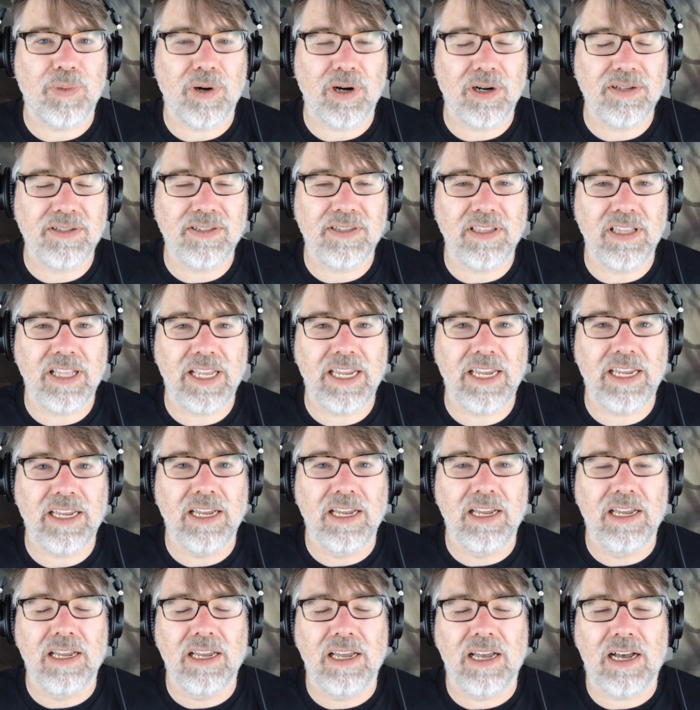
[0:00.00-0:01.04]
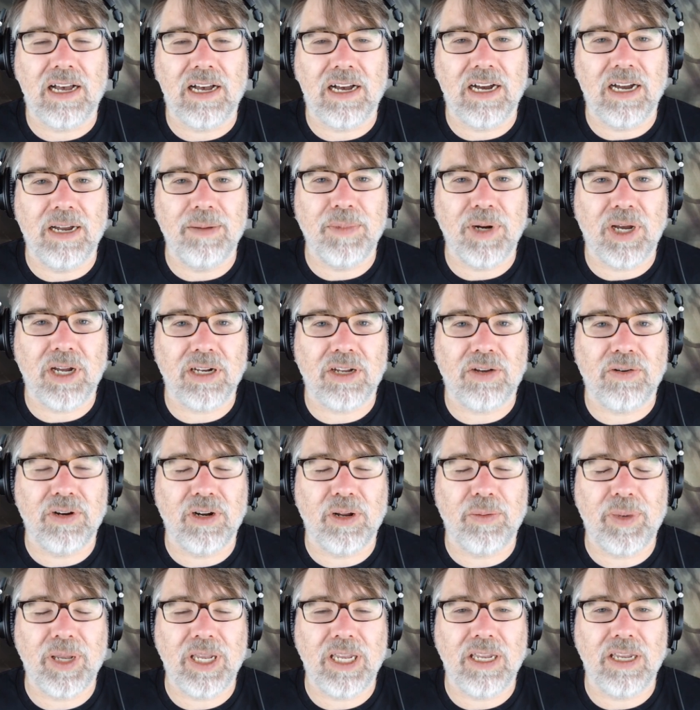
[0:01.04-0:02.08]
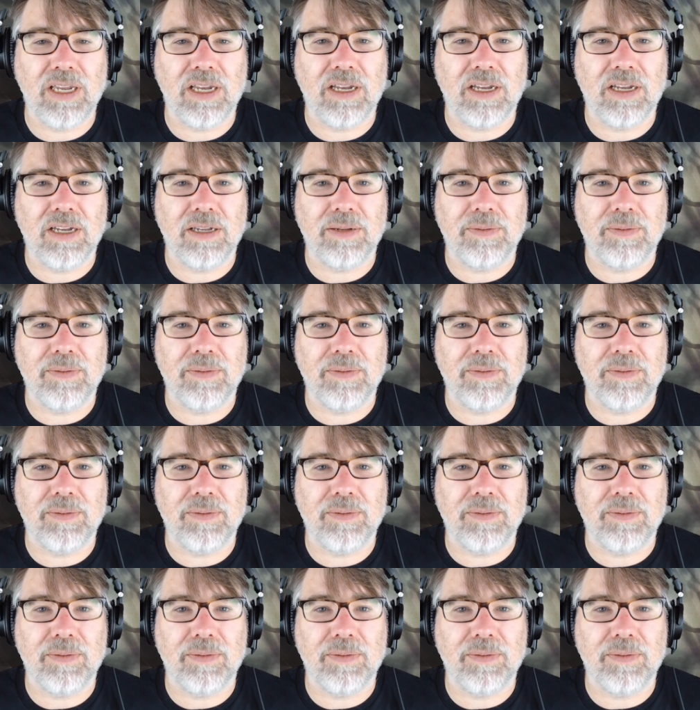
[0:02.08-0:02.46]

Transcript: Personally, I'm not going to be